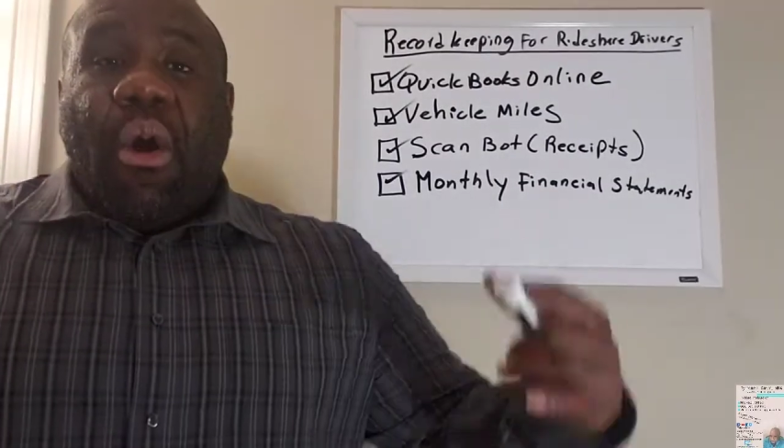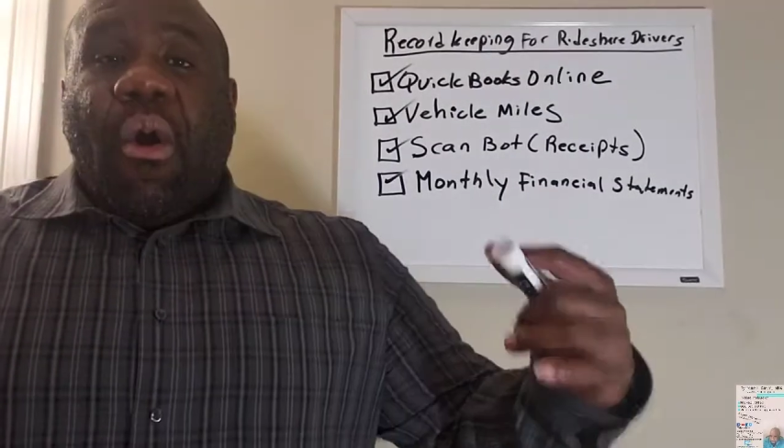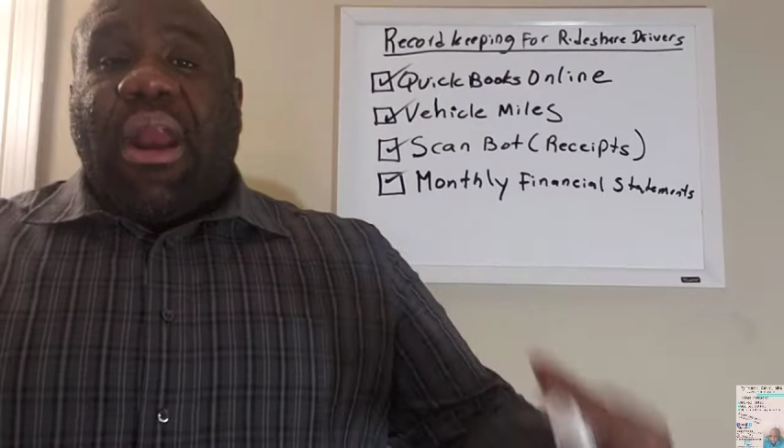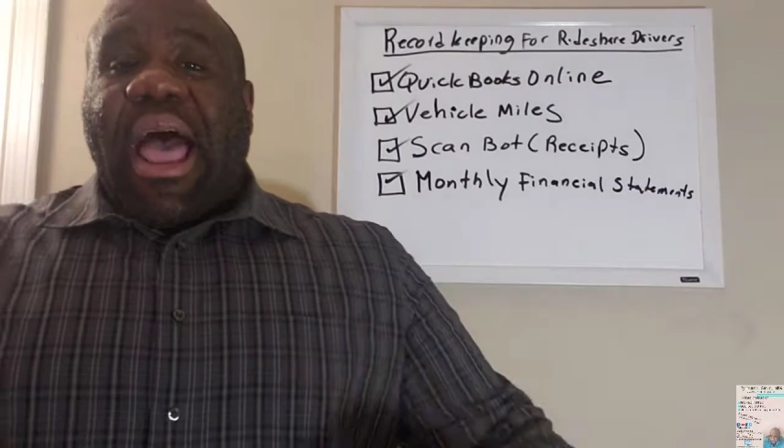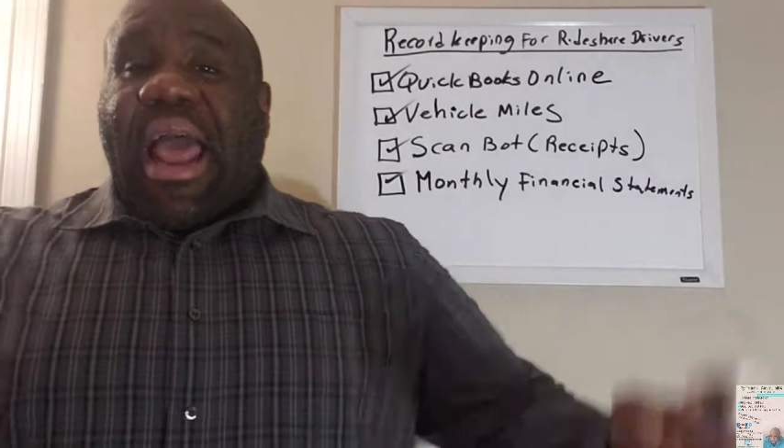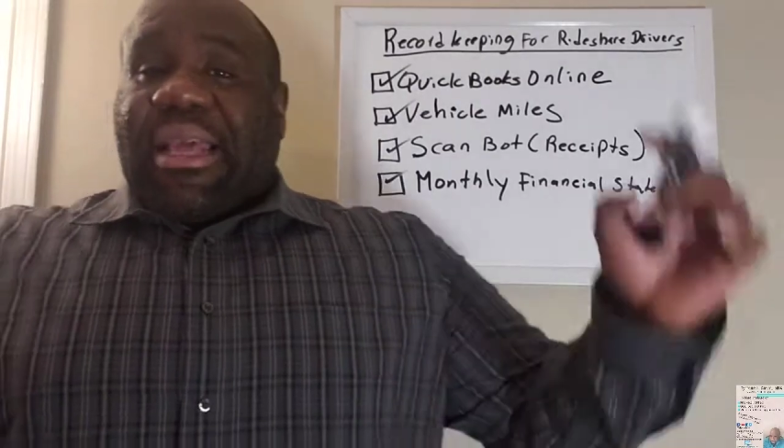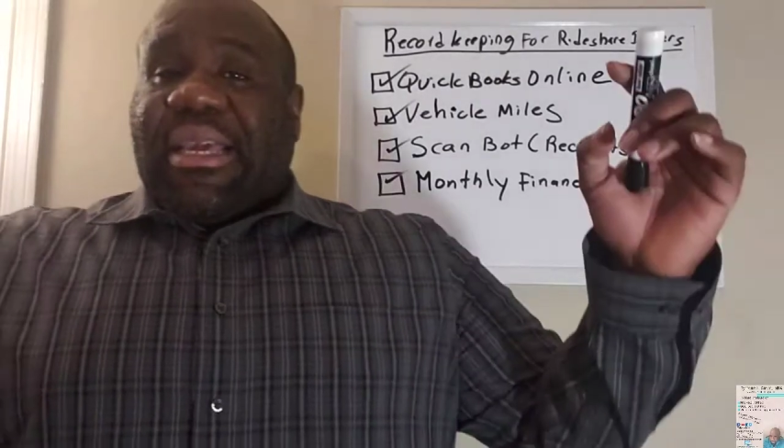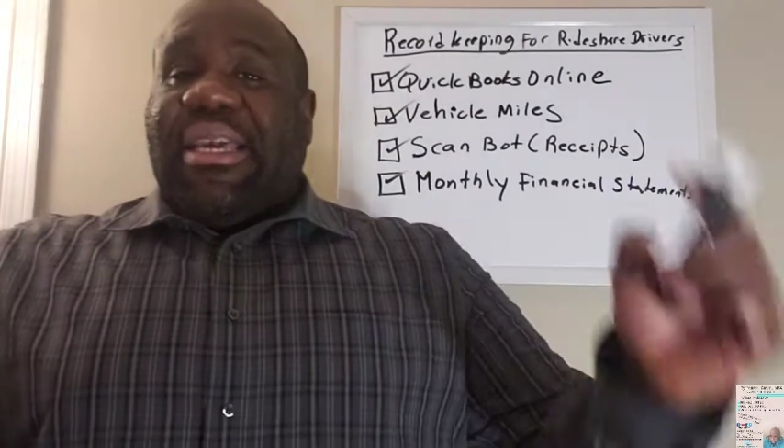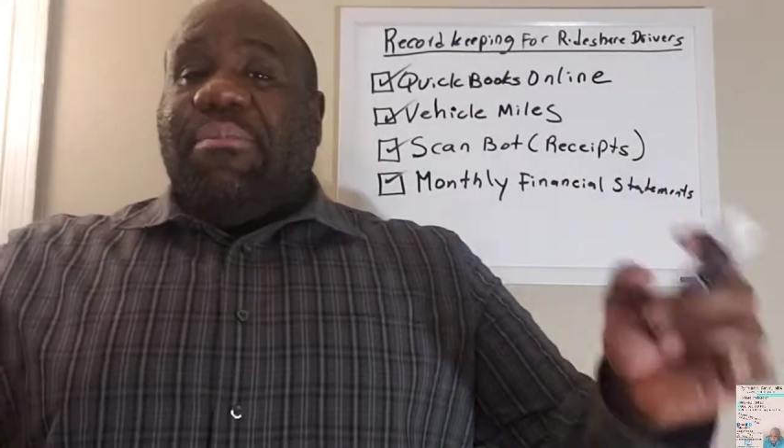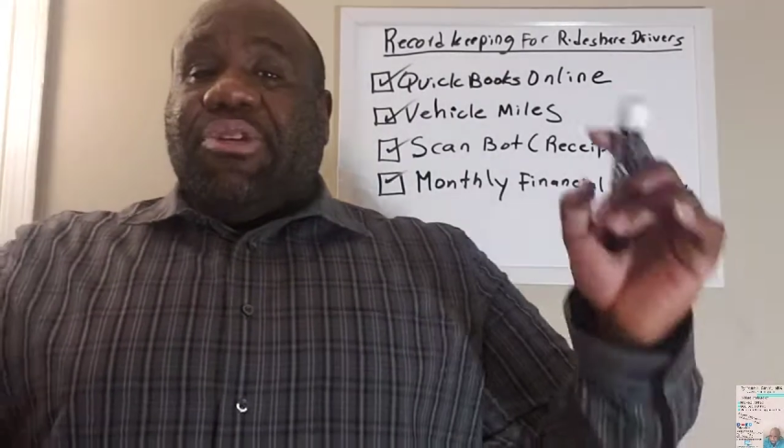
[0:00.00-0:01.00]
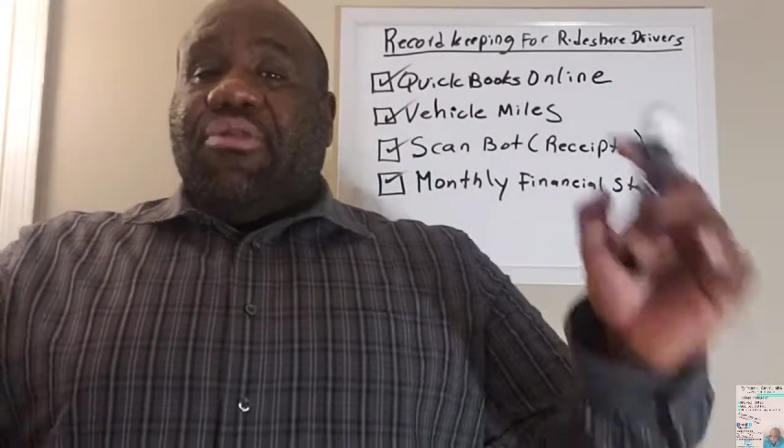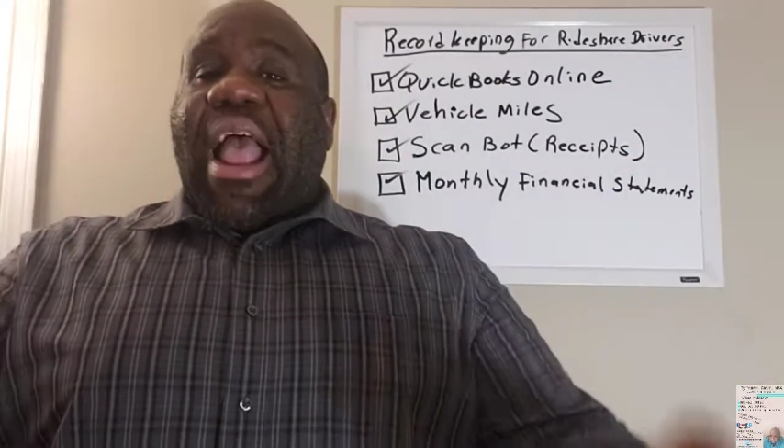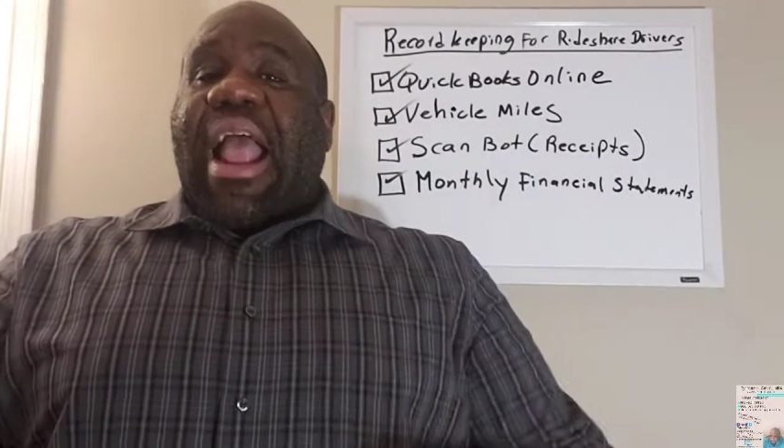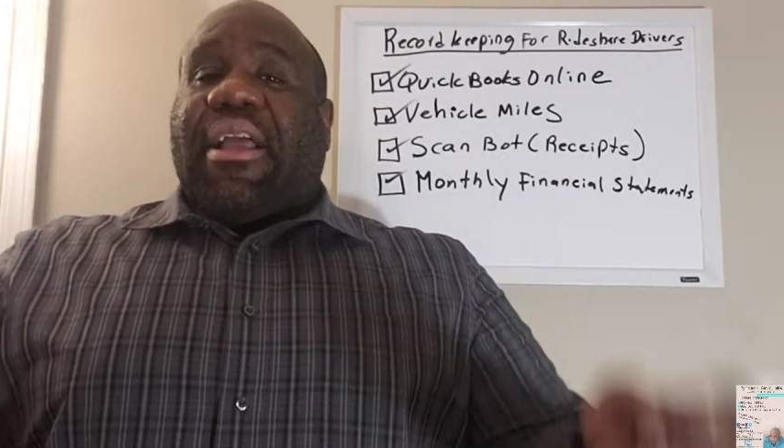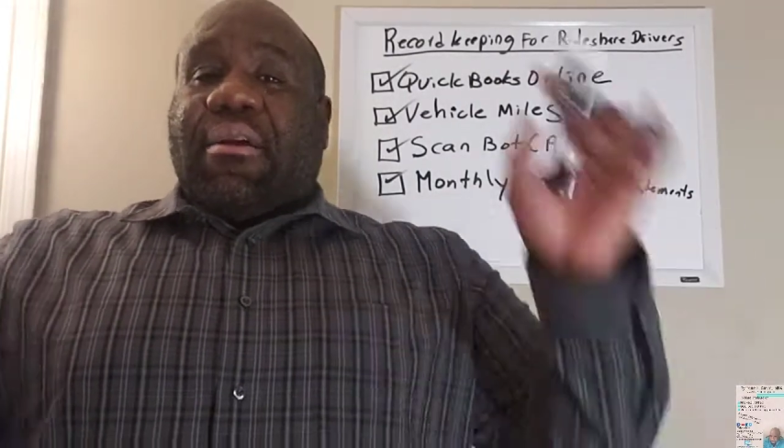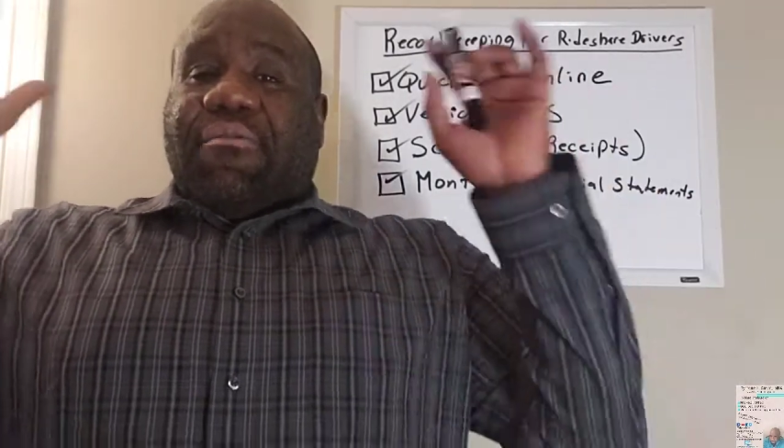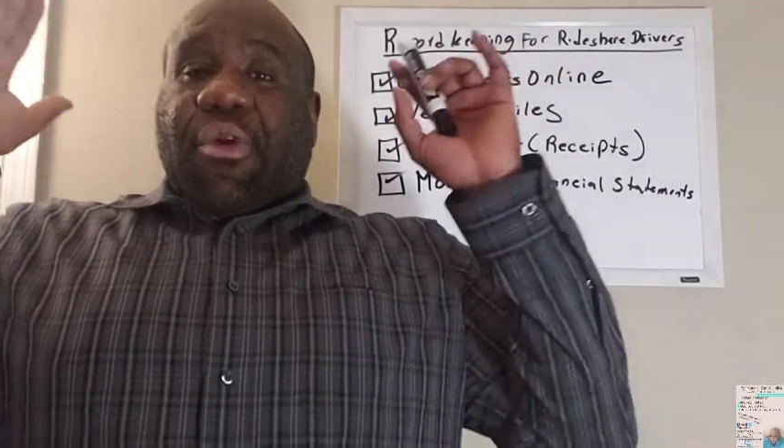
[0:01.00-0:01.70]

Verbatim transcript: on how to keep track of